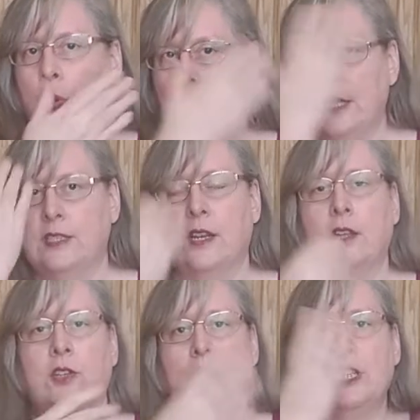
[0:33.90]
place it
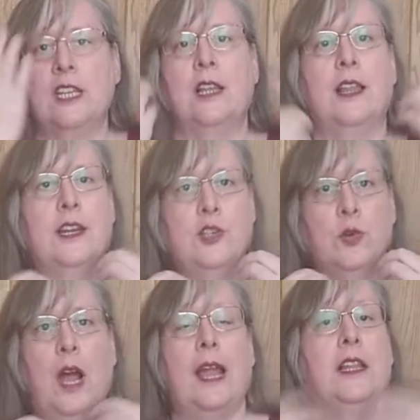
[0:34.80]
on your skin and let it
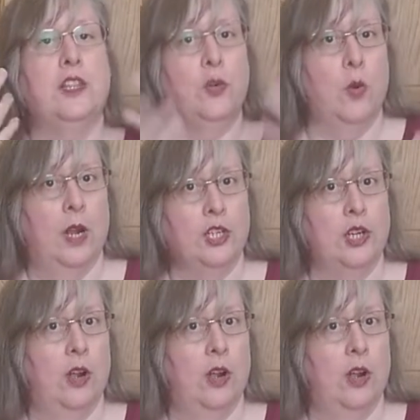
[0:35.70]
dry, and then you wash